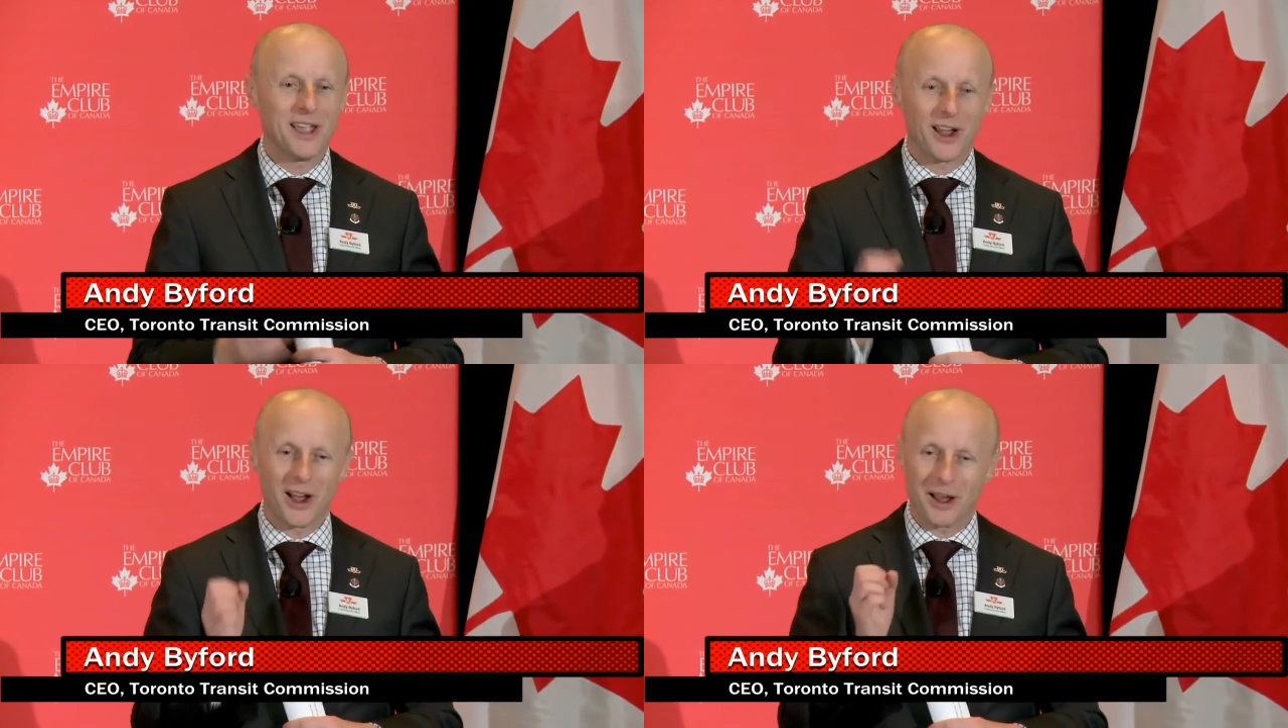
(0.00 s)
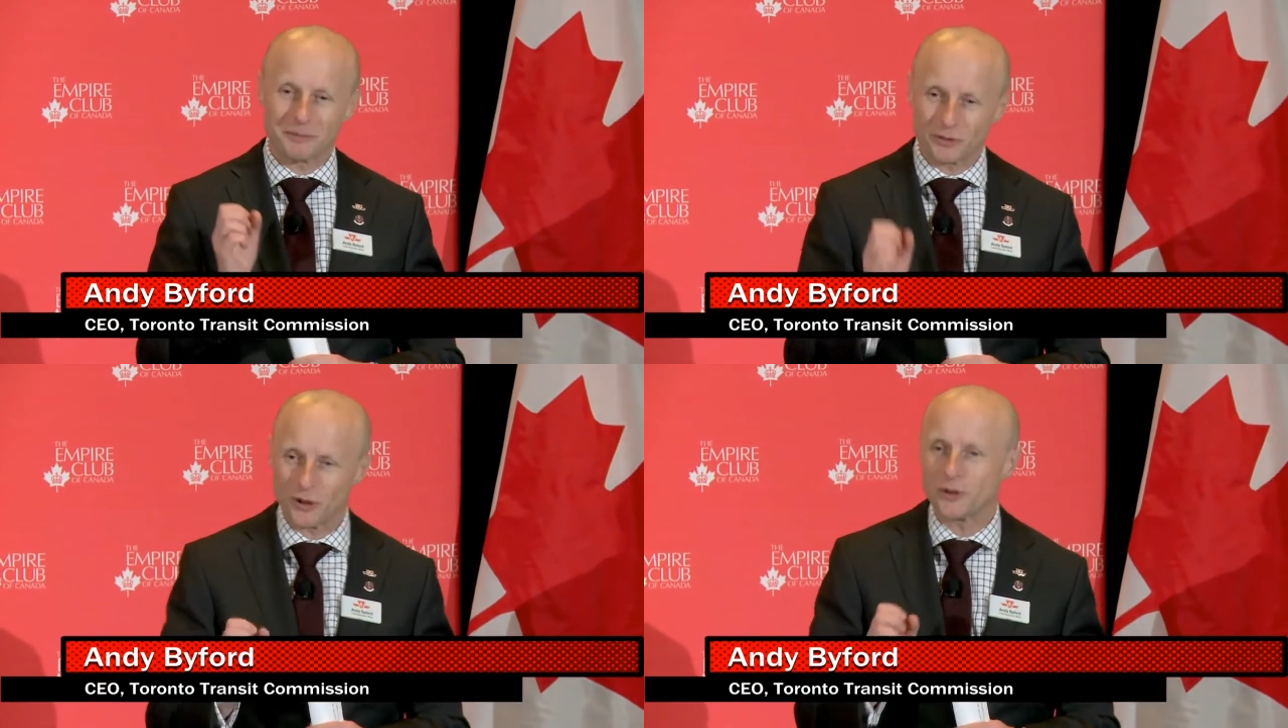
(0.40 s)
uh,
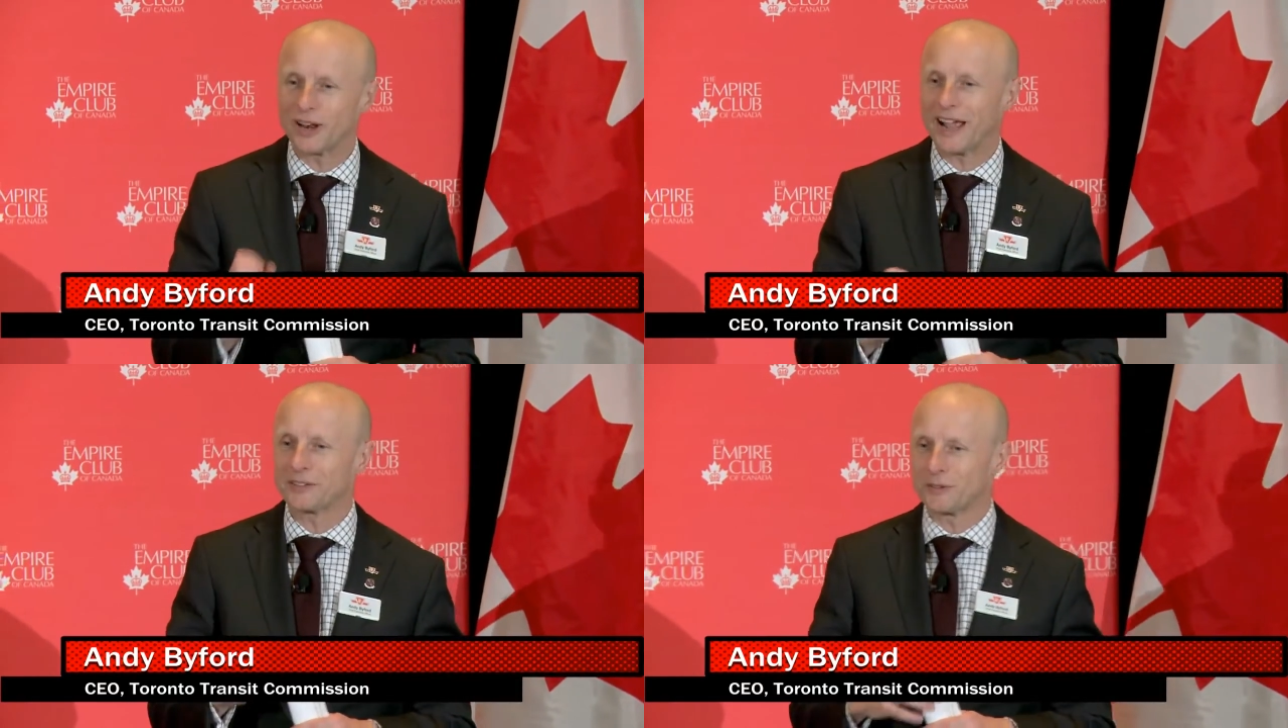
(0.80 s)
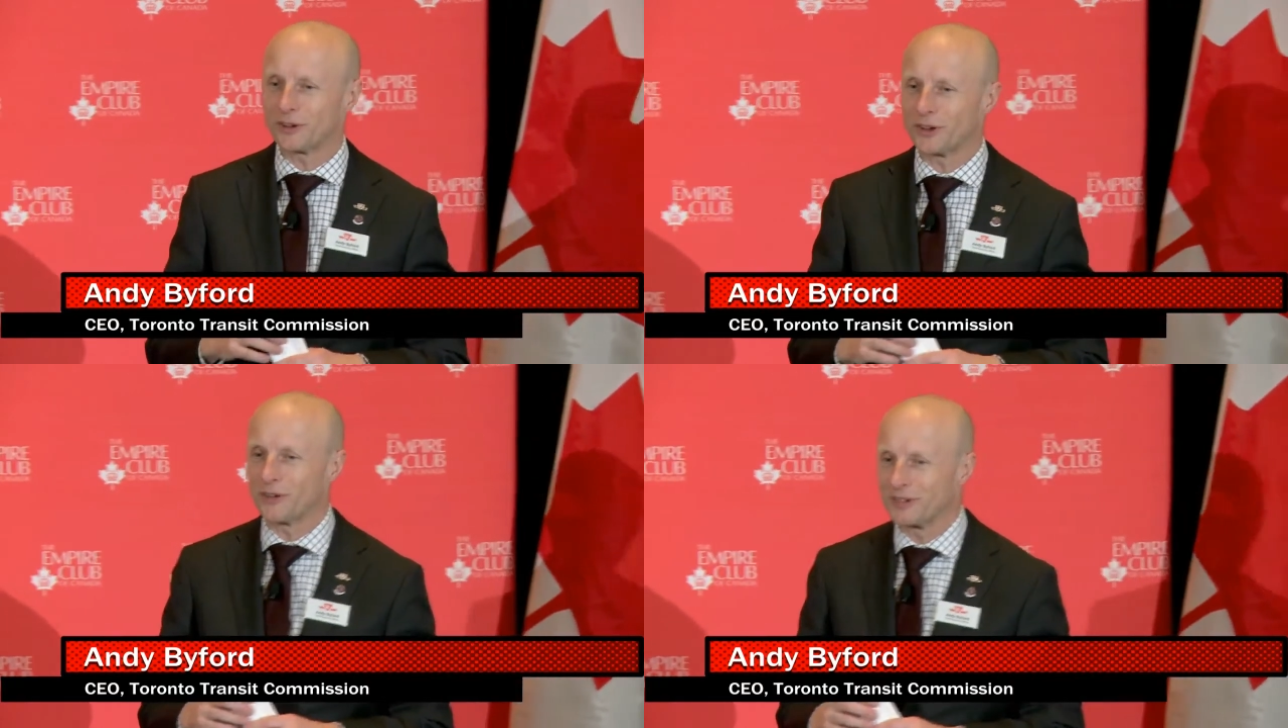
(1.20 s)
I'm so glad to have
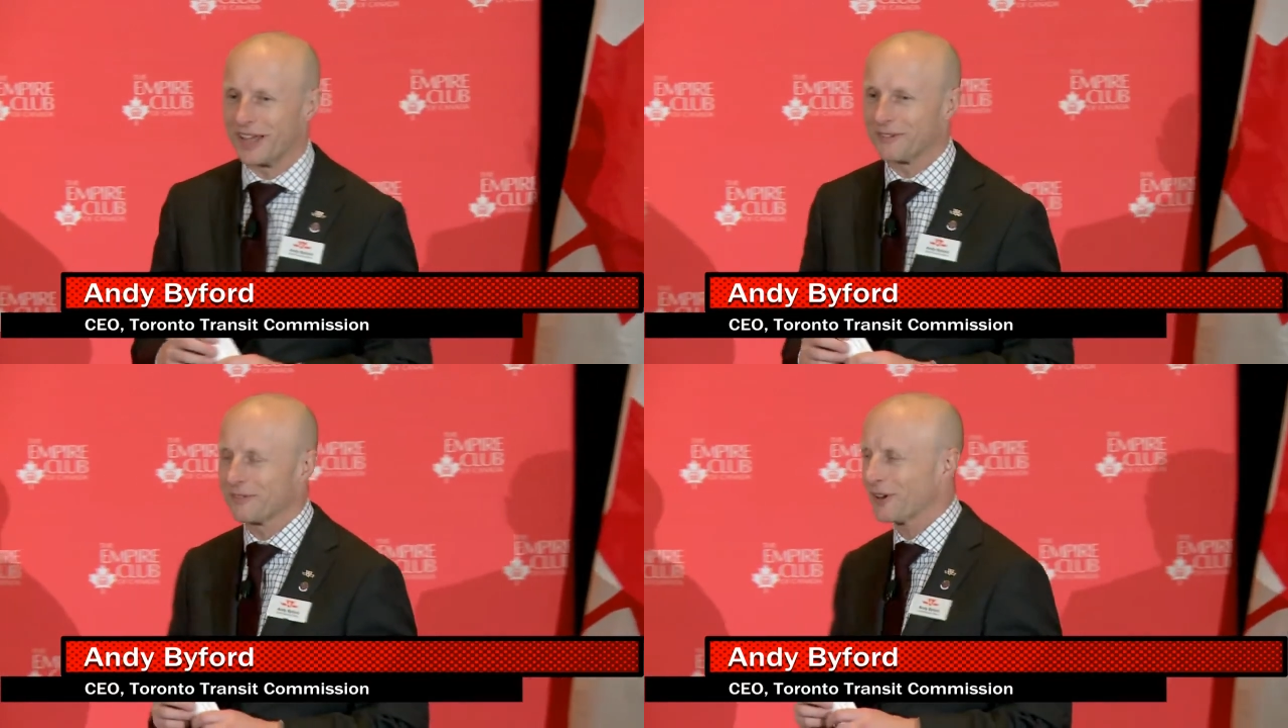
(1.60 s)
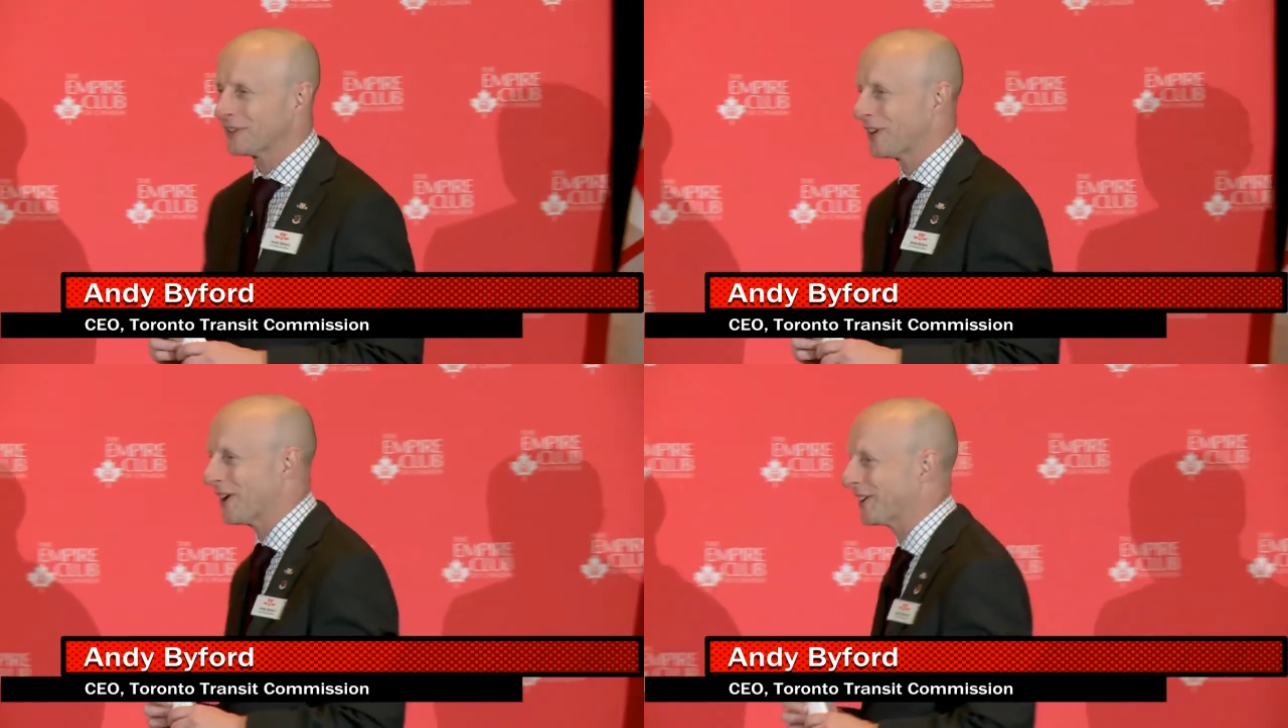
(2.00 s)
got over that
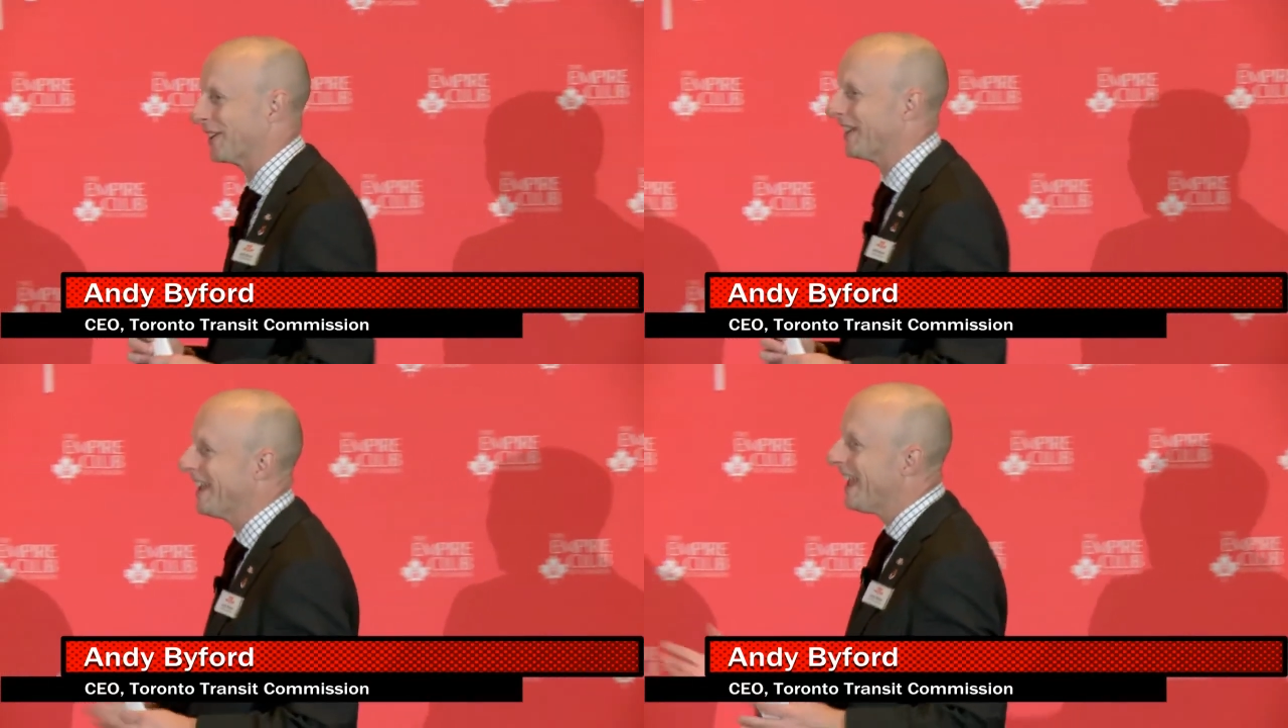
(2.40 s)
first hurdle.